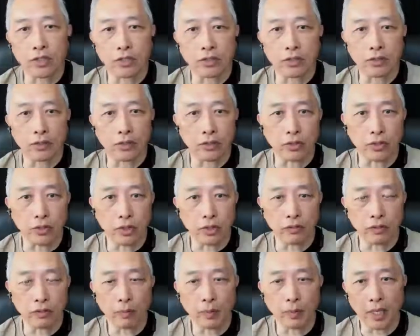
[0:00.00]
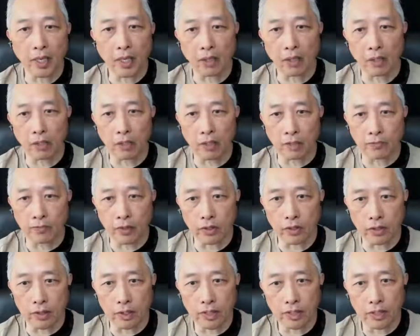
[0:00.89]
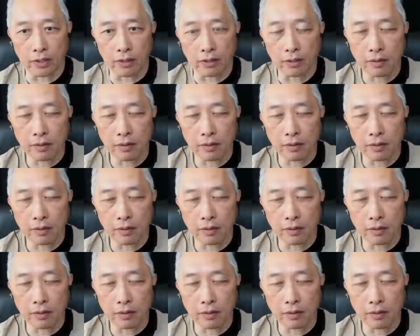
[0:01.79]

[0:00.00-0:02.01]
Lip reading: You will be alone if you don't listen.